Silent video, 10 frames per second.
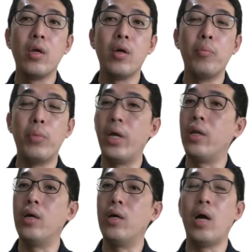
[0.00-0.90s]
But
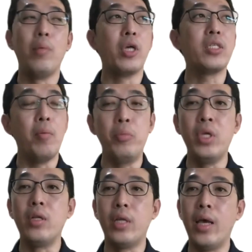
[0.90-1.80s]
I must
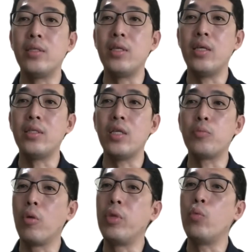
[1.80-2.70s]
admit that NCSS
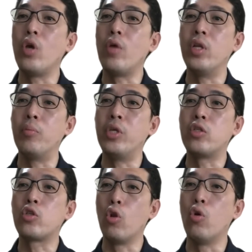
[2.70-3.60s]
probably we have been a bit
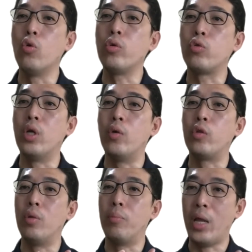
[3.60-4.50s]
slow to
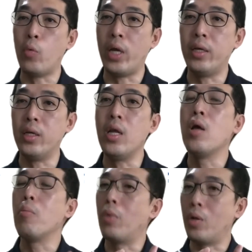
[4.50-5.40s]
the bandwagon,
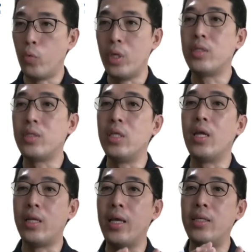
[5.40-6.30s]
but we see
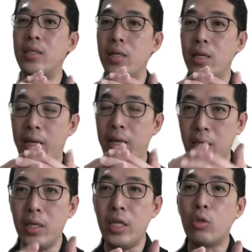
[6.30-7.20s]
that there is a
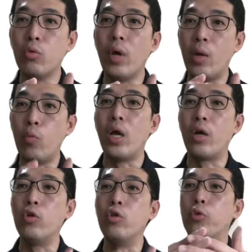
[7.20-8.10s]
need to, and we are
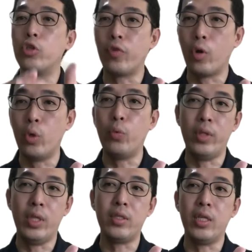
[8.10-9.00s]
going to push forward with
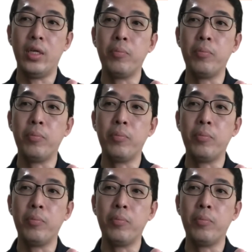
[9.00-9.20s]
this thing.